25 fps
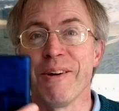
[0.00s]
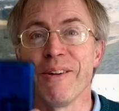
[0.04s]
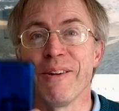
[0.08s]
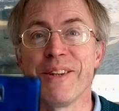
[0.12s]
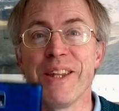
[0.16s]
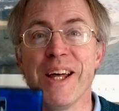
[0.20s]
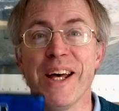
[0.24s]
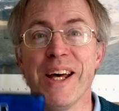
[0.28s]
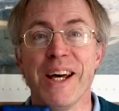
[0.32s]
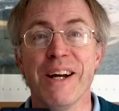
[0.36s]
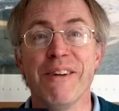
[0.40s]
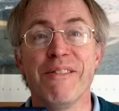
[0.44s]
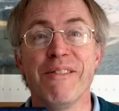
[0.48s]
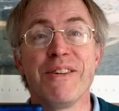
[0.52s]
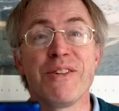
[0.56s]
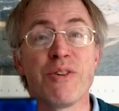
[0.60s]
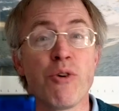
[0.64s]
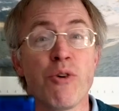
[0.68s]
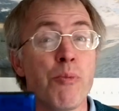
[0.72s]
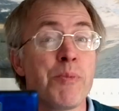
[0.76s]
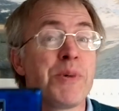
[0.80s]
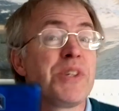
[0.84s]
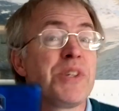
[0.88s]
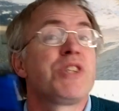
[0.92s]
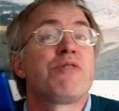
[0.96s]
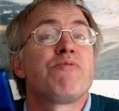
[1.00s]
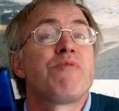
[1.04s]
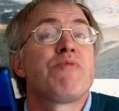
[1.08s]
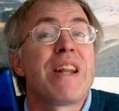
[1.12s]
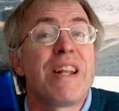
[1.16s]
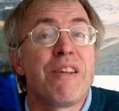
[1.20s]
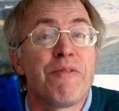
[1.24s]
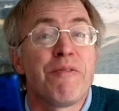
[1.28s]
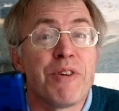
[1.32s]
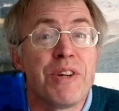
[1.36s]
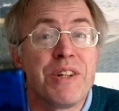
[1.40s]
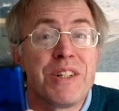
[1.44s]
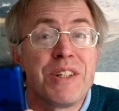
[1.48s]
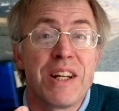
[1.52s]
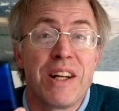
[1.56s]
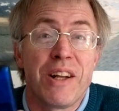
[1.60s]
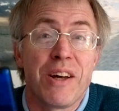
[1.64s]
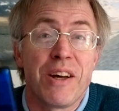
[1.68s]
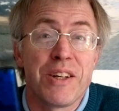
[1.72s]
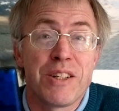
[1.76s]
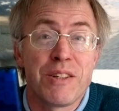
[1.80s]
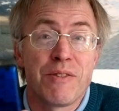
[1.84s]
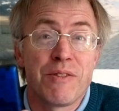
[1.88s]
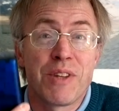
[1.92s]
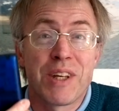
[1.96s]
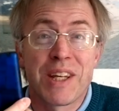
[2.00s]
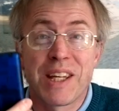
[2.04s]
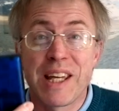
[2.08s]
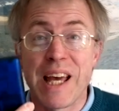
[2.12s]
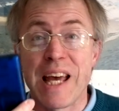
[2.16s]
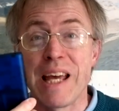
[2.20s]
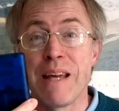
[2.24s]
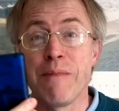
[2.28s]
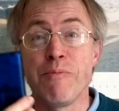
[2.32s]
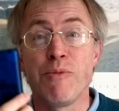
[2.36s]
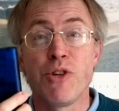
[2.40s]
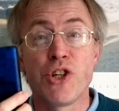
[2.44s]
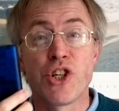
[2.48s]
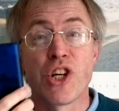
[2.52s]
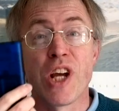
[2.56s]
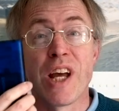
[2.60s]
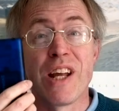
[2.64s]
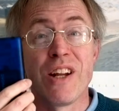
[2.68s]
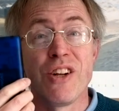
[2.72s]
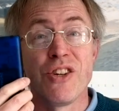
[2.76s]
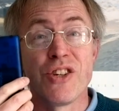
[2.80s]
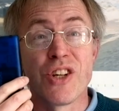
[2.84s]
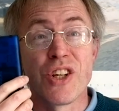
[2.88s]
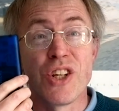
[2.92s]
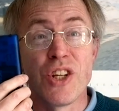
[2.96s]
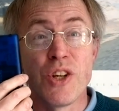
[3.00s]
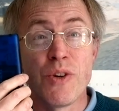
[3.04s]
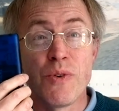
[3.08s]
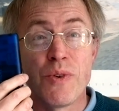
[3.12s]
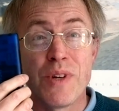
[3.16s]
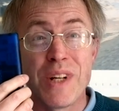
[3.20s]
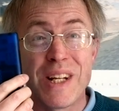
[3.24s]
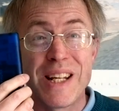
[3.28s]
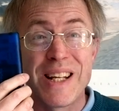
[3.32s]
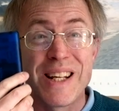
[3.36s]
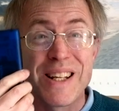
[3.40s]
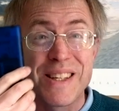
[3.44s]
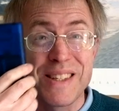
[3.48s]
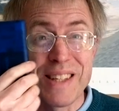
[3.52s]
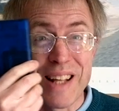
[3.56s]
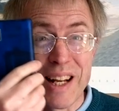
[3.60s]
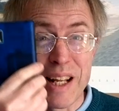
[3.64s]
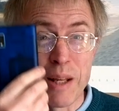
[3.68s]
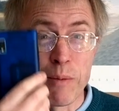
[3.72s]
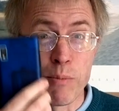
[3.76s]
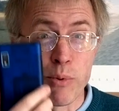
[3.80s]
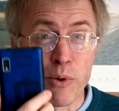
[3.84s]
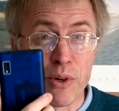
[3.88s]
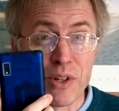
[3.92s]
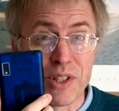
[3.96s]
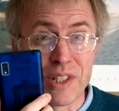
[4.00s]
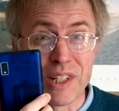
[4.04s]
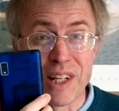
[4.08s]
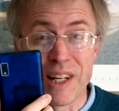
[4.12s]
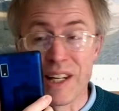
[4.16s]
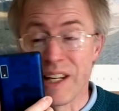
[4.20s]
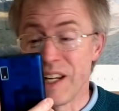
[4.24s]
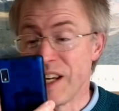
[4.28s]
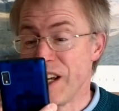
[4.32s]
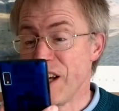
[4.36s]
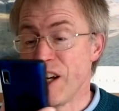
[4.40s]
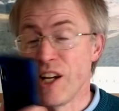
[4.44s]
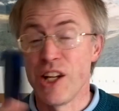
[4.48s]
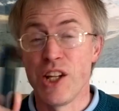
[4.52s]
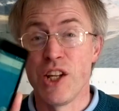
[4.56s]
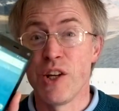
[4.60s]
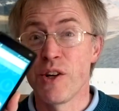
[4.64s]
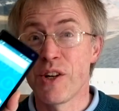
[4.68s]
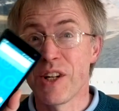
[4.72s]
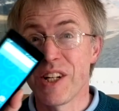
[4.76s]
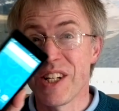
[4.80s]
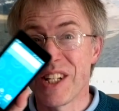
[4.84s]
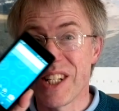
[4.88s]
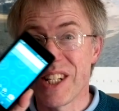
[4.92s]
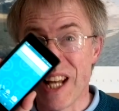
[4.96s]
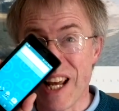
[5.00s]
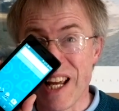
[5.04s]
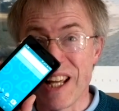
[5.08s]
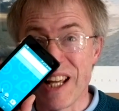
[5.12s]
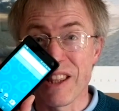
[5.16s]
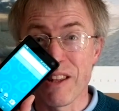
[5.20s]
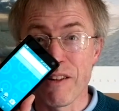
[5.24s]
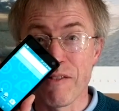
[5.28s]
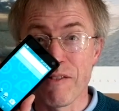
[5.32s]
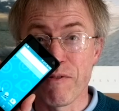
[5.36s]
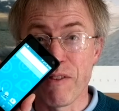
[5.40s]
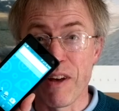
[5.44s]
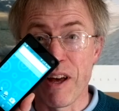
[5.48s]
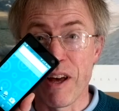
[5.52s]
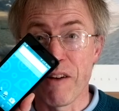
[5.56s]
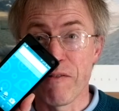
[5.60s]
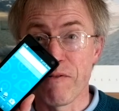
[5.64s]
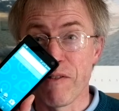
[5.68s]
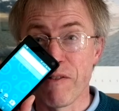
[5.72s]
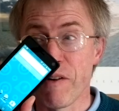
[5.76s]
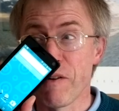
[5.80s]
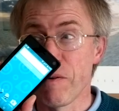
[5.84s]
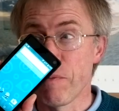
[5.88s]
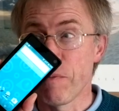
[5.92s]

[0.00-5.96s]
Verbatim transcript: out there, is almost irrelevant in light of the game changing, unique selling point here. You can take the Fairphone